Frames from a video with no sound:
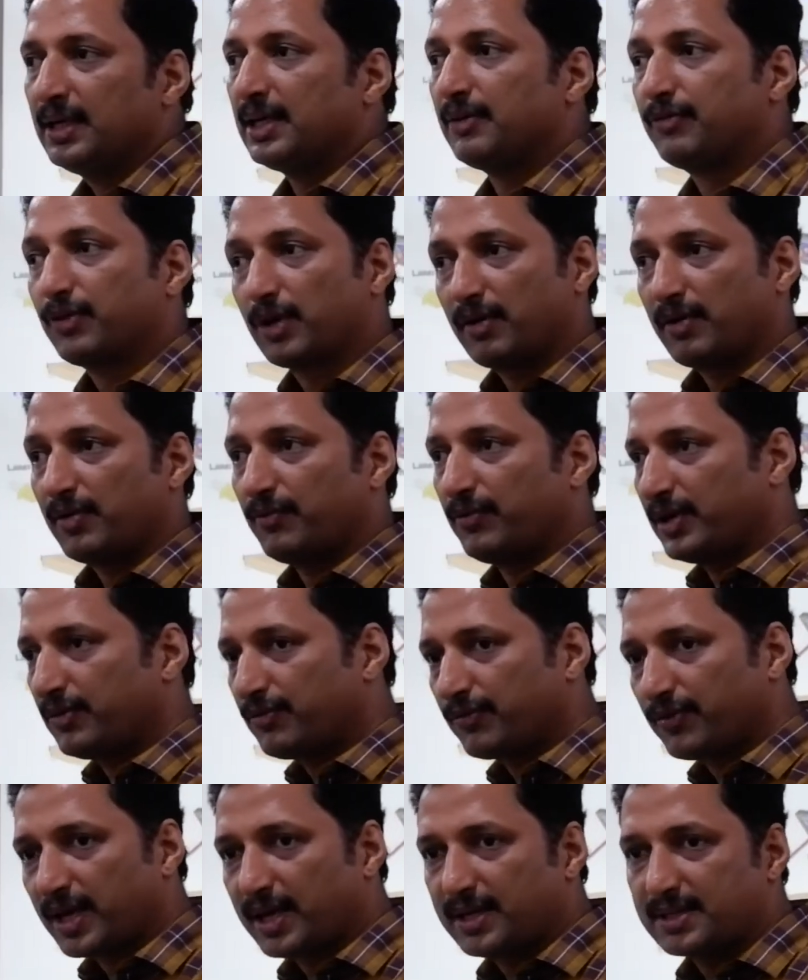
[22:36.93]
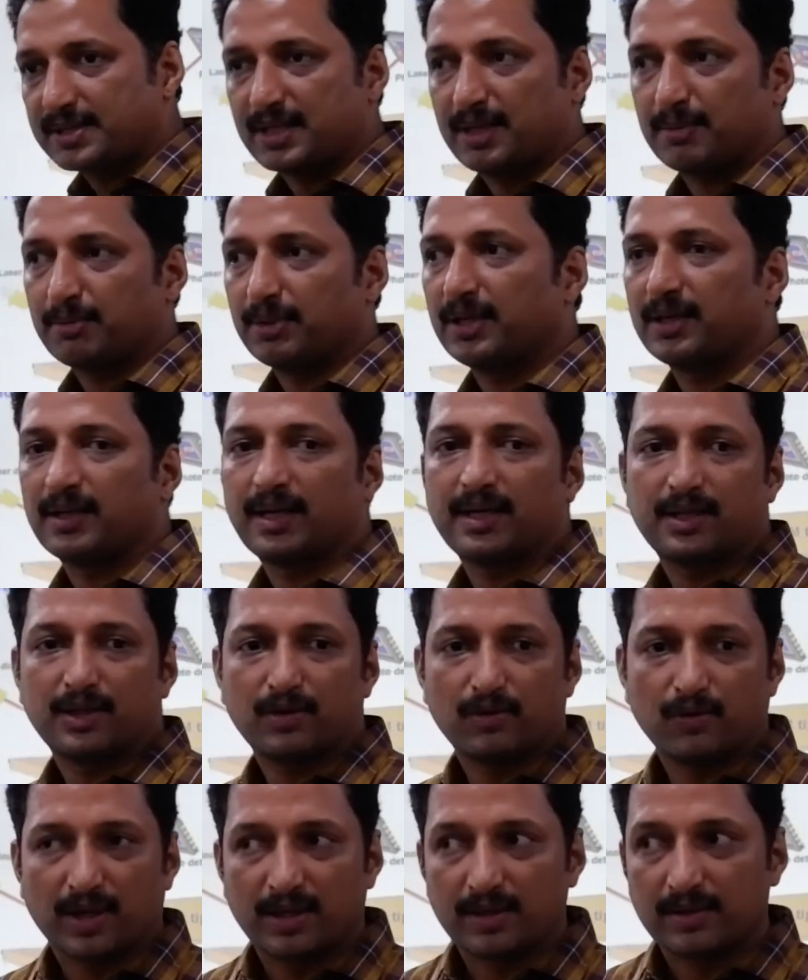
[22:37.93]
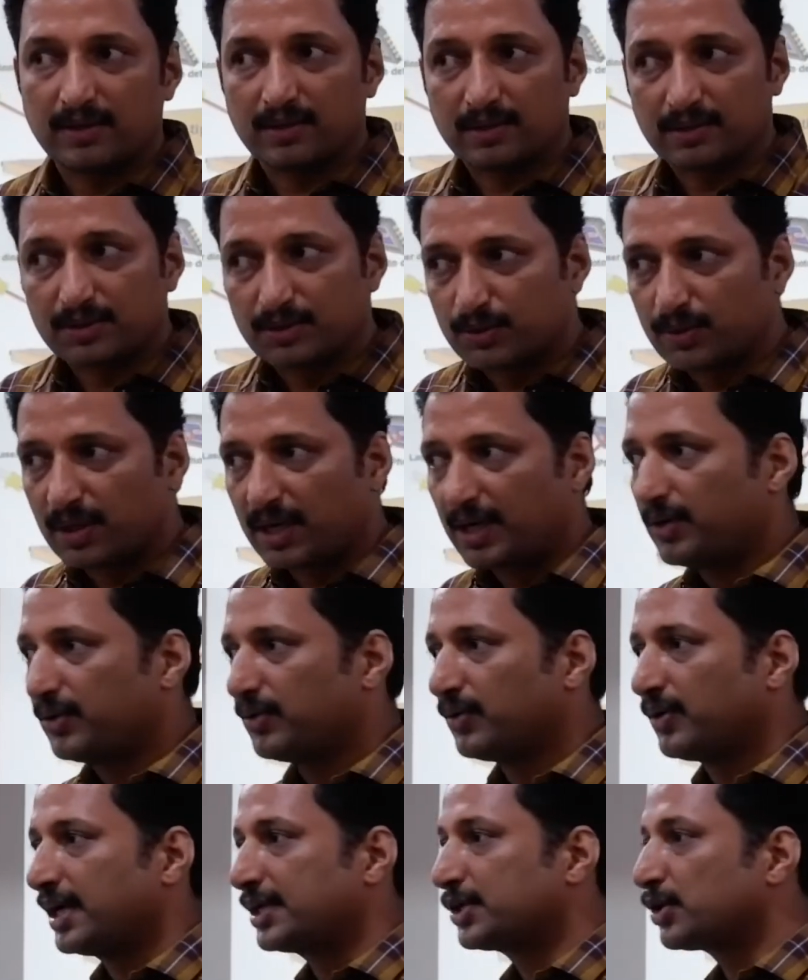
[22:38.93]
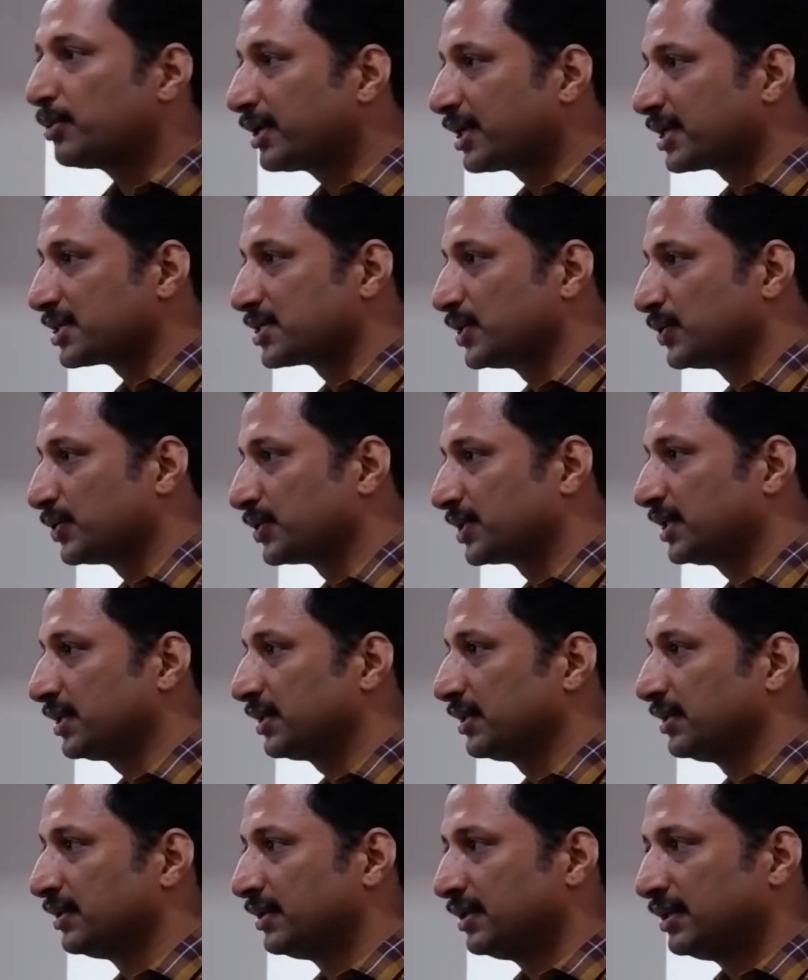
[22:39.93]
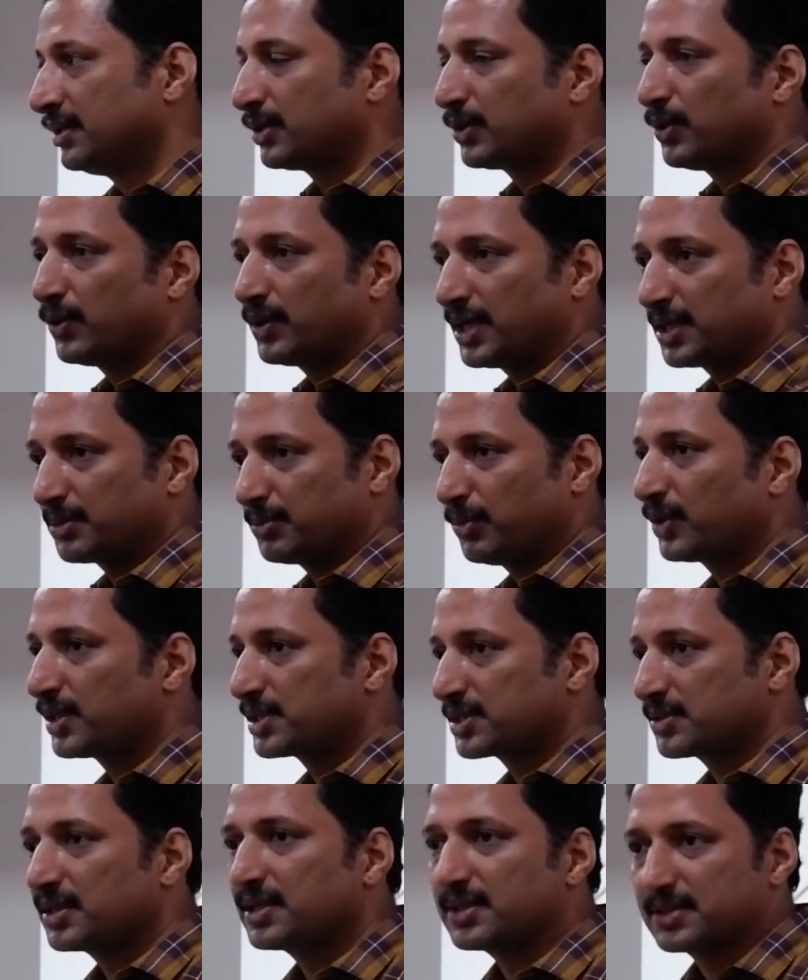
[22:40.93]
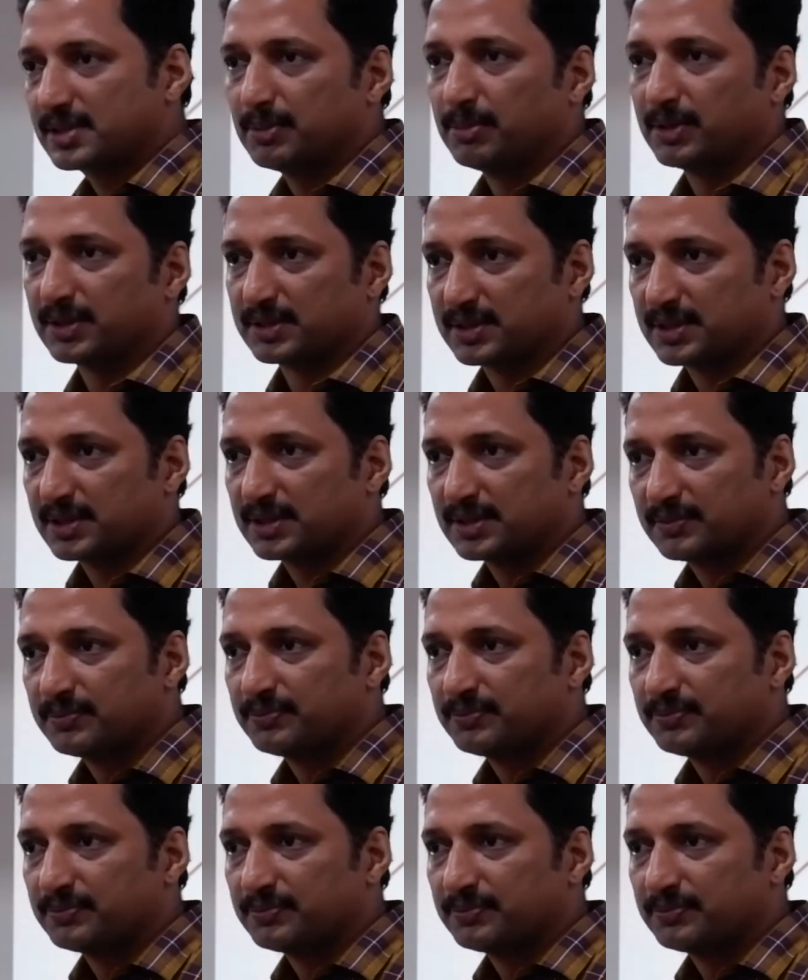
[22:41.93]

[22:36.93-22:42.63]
If you have a very flat sample and you want to have atomic resolution, contact mode is the best.